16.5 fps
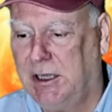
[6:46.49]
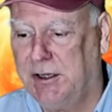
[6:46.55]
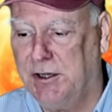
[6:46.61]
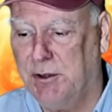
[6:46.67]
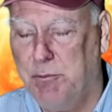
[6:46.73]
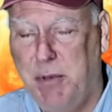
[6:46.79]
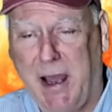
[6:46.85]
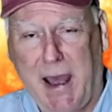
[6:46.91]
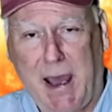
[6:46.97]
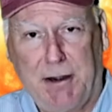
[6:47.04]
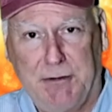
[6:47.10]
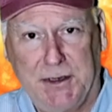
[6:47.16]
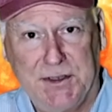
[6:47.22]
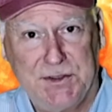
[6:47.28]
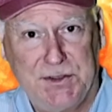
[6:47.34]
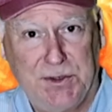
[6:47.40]
The
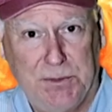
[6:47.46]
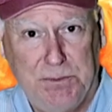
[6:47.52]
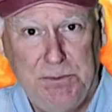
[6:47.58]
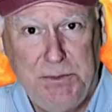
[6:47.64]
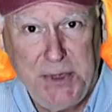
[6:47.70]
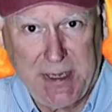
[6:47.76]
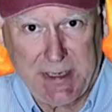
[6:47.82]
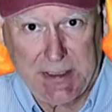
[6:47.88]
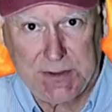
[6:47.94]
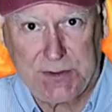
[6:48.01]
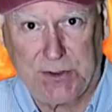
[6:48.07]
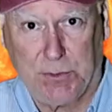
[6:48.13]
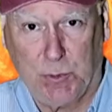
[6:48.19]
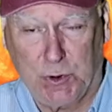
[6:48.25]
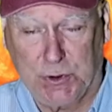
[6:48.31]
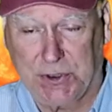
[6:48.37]
batteries, the biggest,
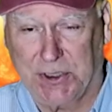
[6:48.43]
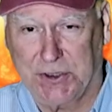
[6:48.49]
the most